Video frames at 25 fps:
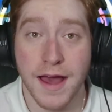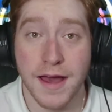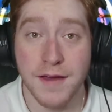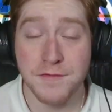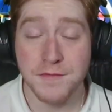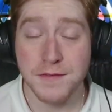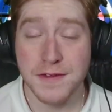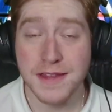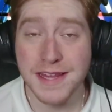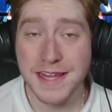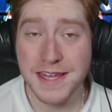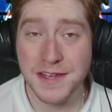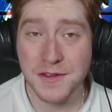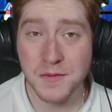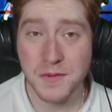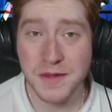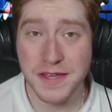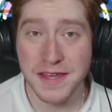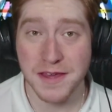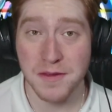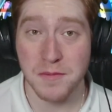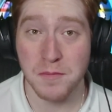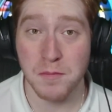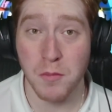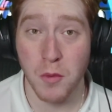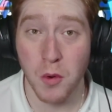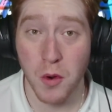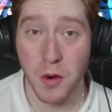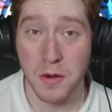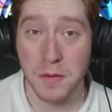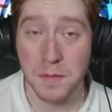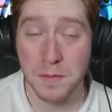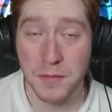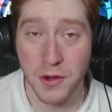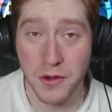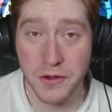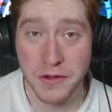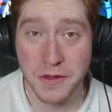I feel like we get
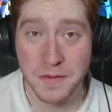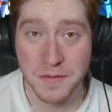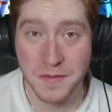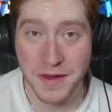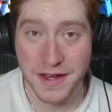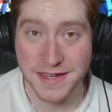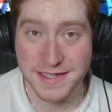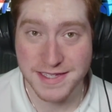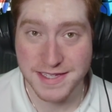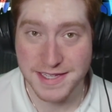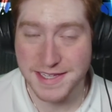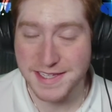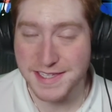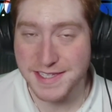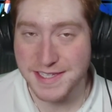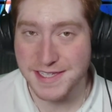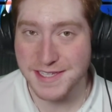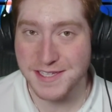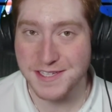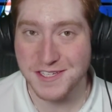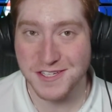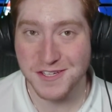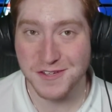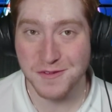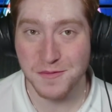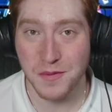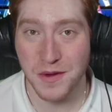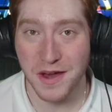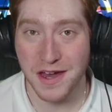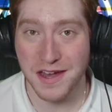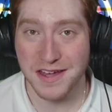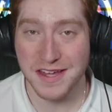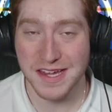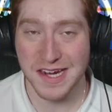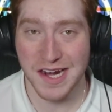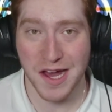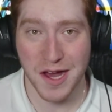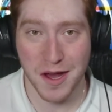more Pokemon TCG
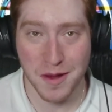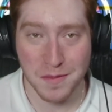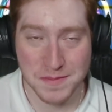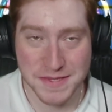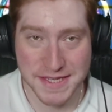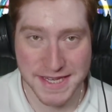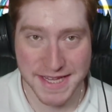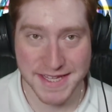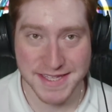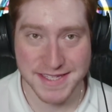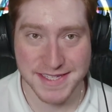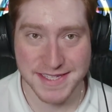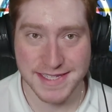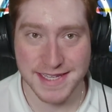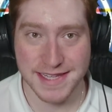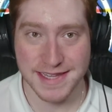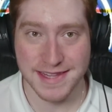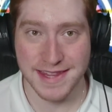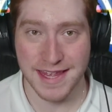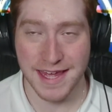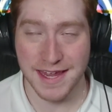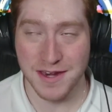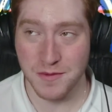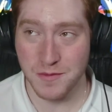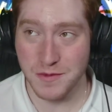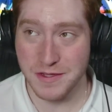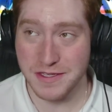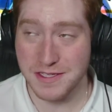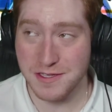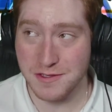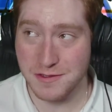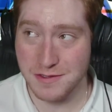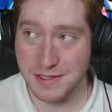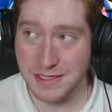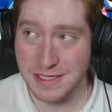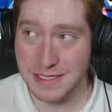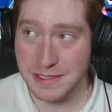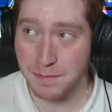Pocket updates than we
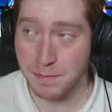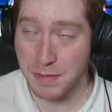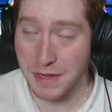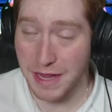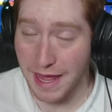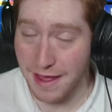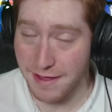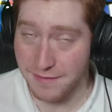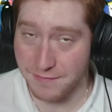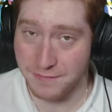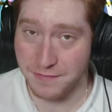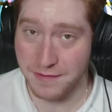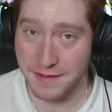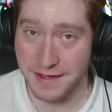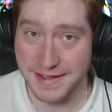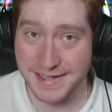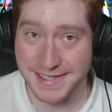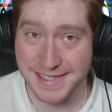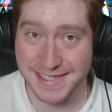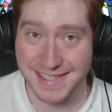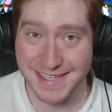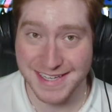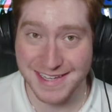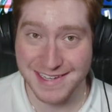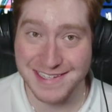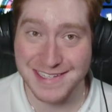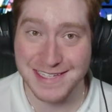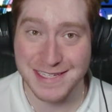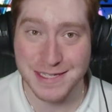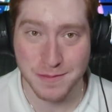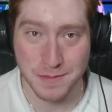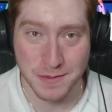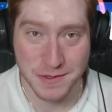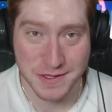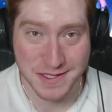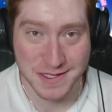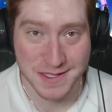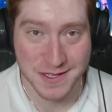do Splatfests in
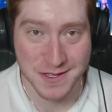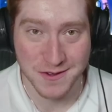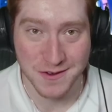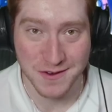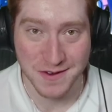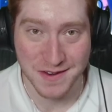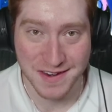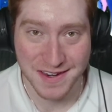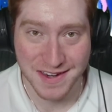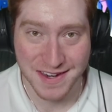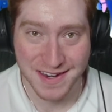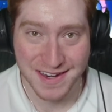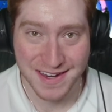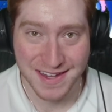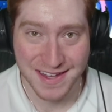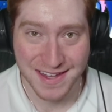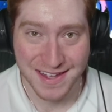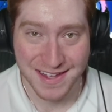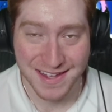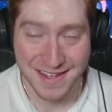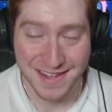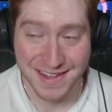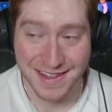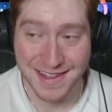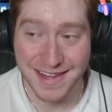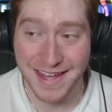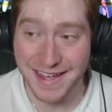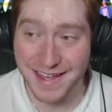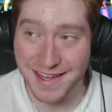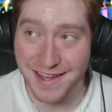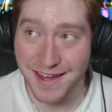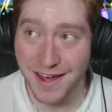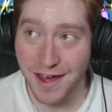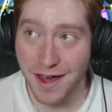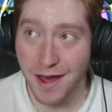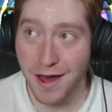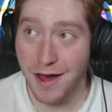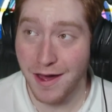Splatoon.
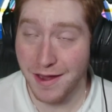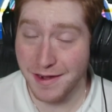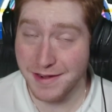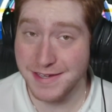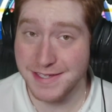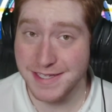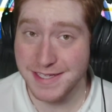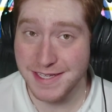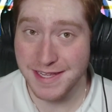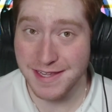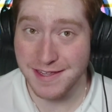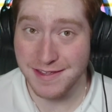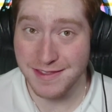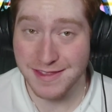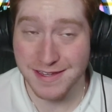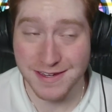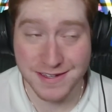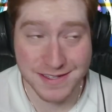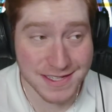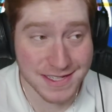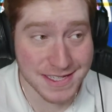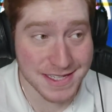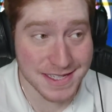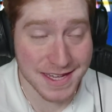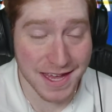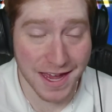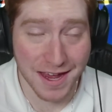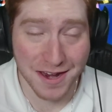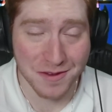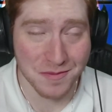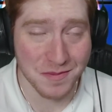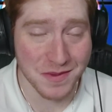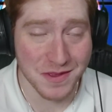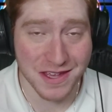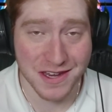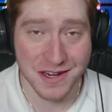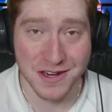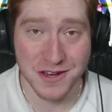Like, honestly, there's gotta
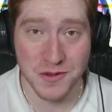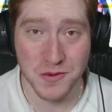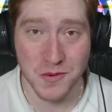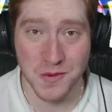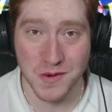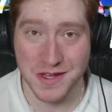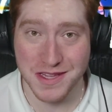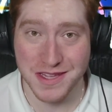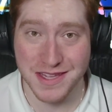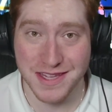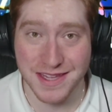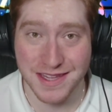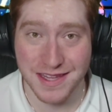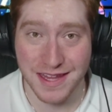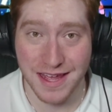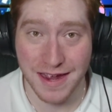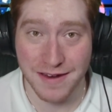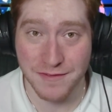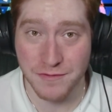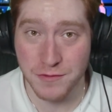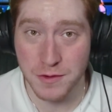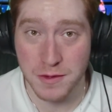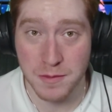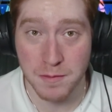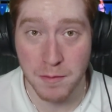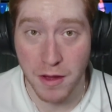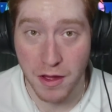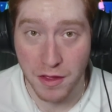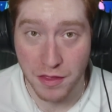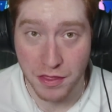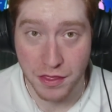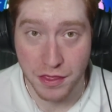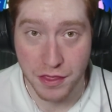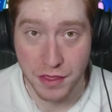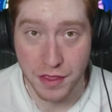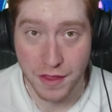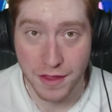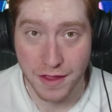be a new one every
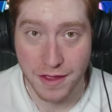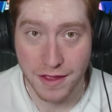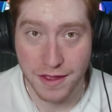month.